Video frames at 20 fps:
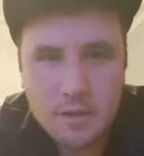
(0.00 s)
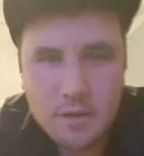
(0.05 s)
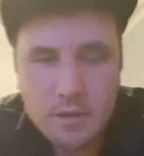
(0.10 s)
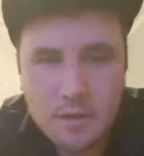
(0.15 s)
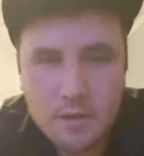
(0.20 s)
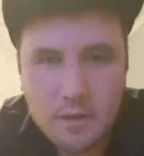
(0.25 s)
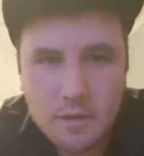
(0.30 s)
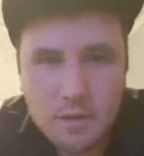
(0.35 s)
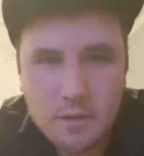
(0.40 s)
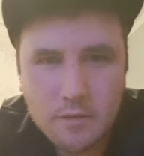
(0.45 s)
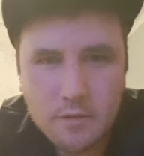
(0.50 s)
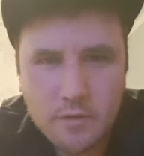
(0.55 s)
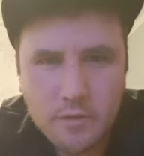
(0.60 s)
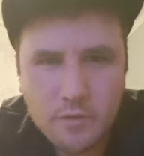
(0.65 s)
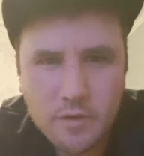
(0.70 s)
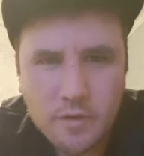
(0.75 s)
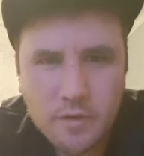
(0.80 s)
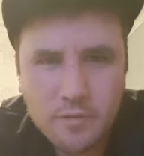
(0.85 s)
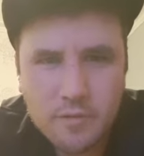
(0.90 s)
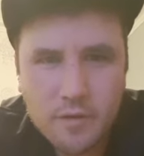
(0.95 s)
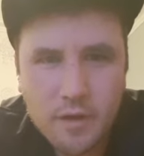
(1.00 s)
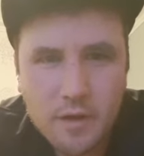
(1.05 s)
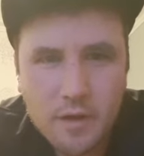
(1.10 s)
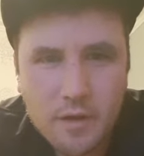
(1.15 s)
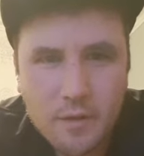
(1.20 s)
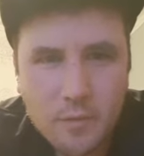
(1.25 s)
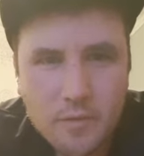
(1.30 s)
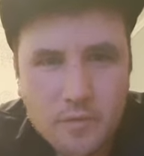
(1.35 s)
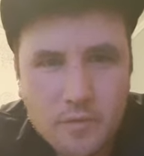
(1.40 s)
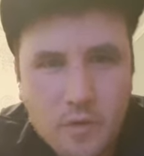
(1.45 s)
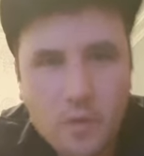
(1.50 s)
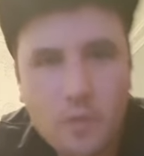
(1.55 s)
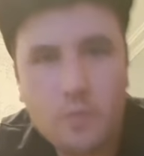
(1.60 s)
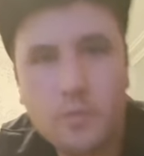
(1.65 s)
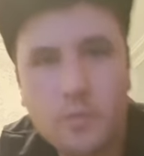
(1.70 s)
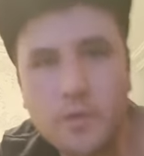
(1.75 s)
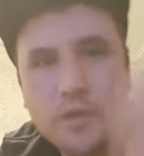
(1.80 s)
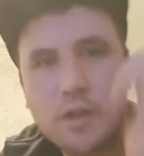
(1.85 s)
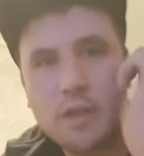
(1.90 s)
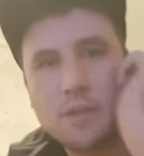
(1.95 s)
The only fly line we've got
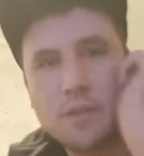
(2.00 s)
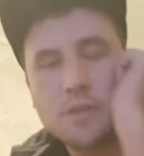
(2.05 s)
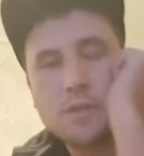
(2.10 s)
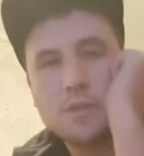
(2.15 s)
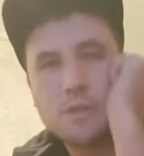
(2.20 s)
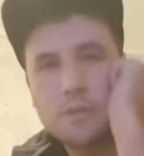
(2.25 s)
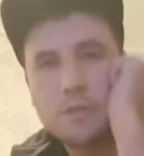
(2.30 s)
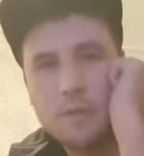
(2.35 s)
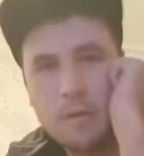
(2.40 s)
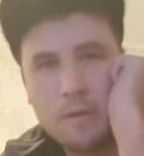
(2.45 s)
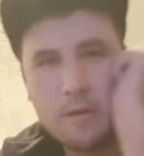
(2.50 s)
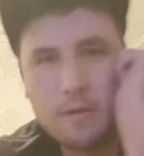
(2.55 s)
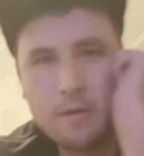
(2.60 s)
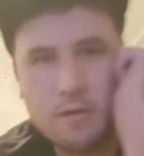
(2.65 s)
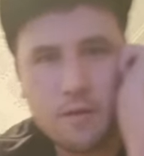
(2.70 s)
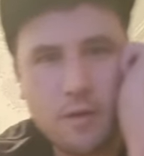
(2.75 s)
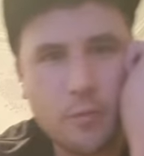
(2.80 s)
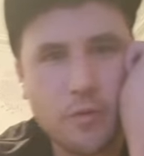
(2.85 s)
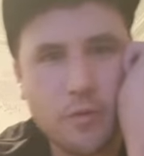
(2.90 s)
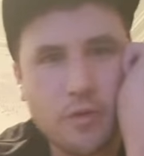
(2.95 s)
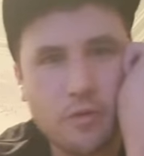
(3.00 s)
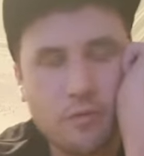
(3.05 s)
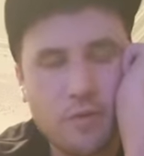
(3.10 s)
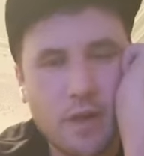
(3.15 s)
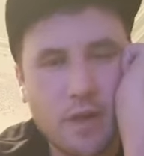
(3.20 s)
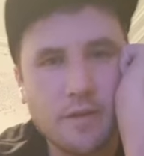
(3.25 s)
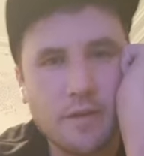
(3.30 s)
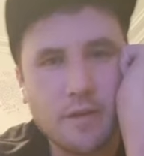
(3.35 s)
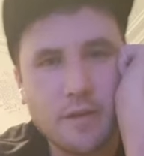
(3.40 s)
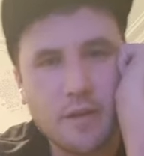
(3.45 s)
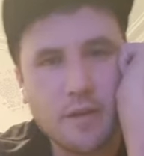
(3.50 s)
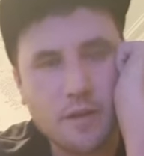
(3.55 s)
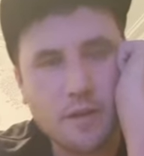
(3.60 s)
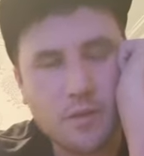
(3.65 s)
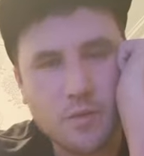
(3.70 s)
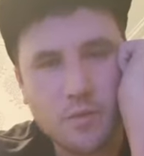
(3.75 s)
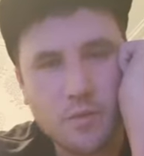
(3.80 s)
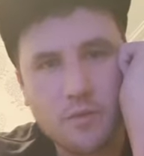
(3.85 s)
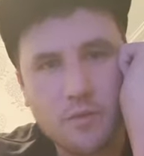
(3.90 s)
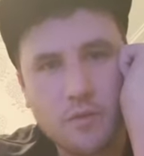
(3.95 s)
which has a bit of red in it. It was
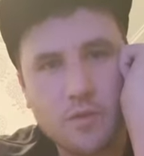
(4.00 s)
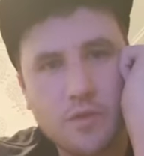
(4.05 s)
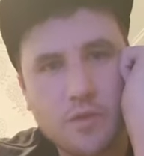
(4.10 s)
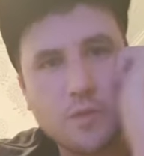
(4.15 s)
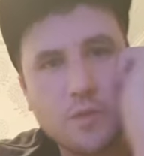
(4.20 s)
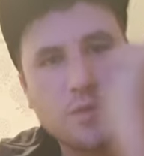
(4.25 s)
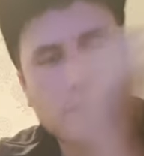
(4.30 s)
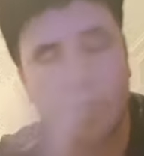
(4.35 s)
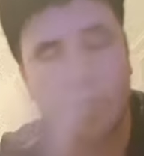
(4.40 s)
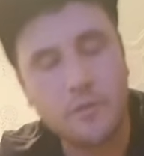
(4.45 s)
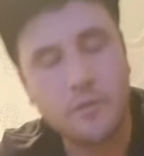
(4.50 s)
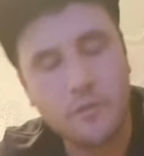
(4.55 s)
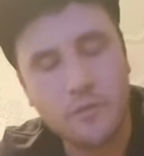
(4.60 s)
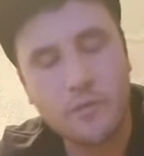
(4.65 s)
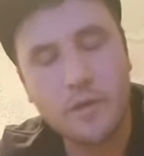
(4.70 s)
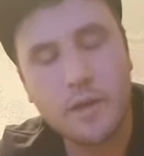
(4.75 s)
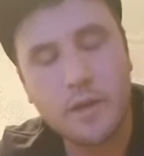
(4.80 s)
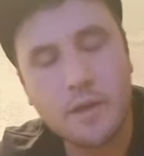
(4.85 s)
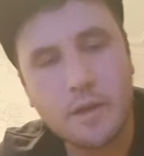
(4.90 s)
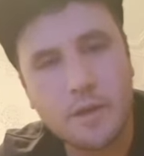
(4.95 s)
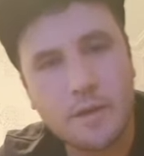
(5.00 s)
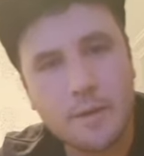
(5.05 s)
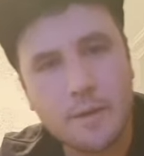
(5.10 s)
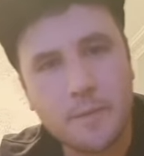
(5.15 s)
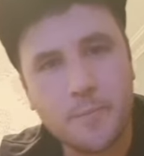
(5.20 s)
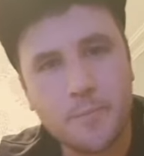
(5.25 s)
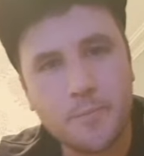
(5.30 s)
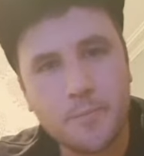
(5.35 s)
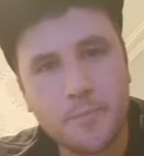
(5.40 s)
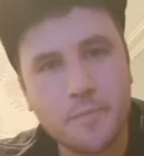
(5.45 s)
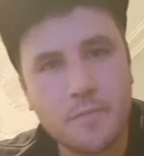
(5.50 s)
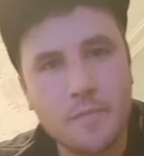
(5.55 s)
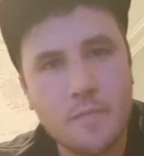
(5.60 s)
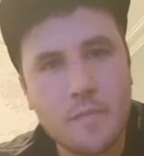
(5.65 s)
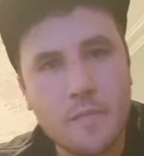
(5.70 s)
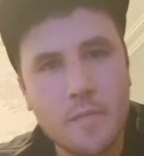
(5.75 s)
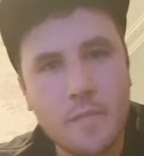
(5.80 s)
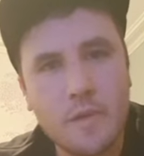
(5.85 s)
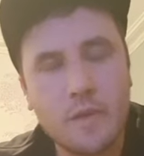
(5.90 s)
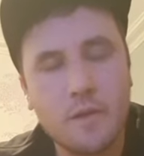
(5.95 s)
one of those new sunray
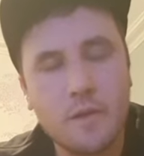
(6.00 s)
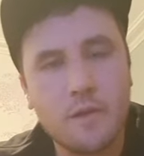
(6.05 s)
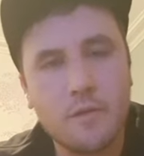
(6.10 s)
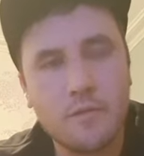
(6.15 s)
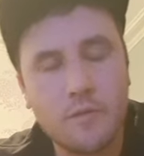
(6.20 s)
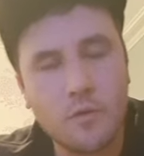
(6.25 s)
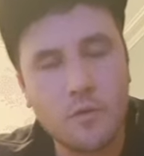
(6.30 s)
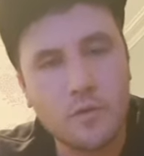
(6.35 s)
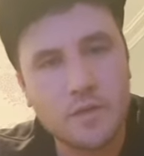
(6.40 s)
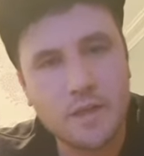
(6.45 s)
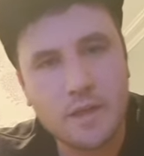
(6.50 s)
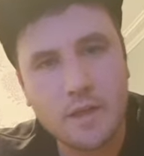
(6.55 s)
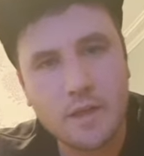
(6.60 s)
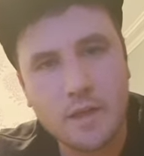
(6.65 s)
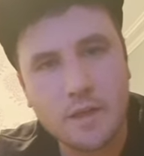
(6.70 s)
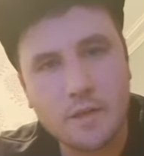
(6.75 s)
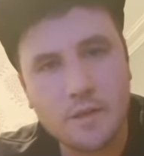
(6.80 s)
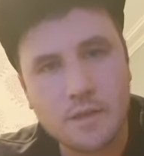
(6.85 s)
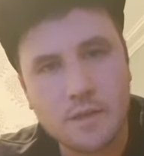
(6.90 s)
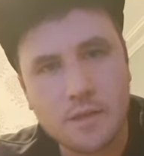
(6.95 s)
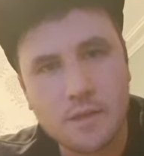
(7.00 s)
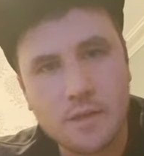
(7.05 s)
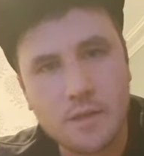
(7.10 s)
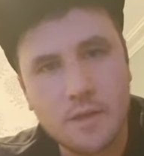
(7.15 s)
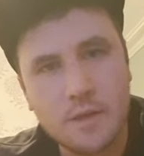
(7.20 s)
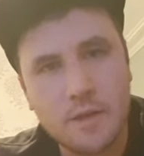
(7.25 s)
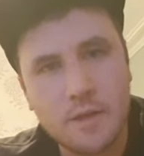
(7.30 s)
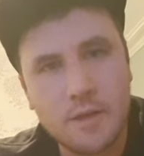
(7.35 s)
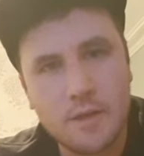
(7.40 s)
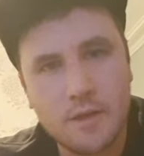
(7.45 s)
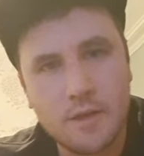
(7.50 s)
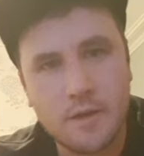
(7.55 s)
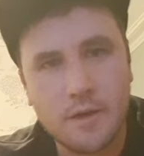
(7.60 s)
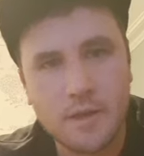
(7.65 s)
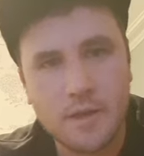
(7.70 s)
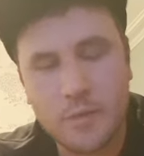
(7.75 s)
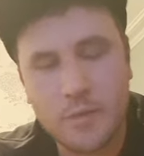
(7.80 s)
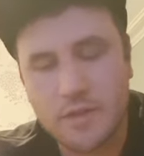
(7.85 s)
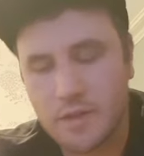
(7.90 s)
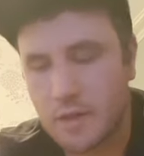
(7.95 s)
floating lines, and it's
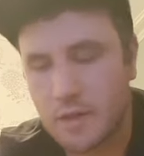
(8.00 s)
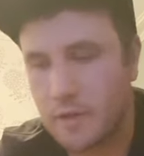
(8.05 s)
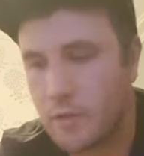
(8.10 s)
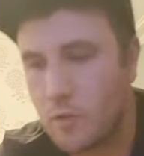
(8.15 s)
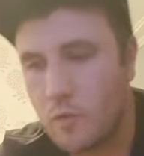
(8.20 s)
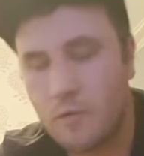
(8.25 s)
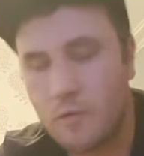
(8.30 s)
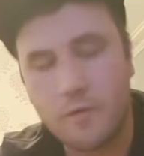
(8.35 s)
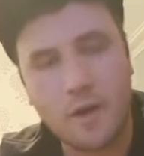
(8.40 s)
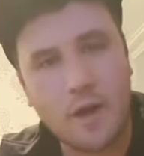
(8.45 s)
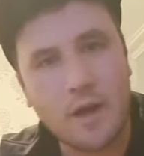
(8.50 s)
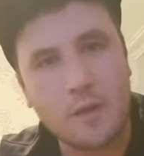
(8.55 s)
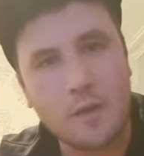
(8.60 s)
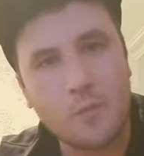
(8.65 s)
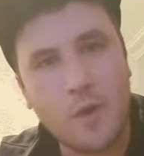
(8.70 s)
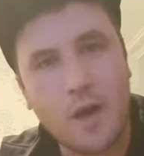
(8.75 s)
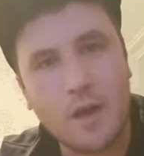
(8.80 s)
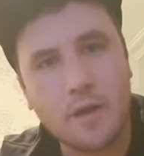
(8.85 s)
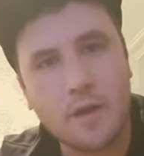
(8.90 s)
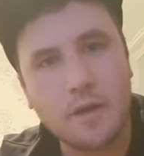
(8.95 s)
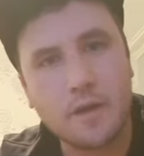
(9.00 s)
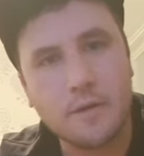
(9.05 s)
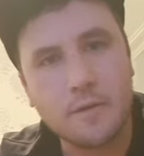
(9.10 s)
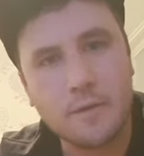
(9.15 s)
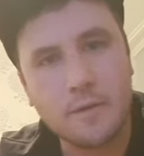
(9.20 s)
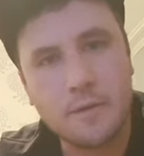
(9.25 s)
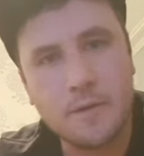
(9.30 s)
basically the overhang marker.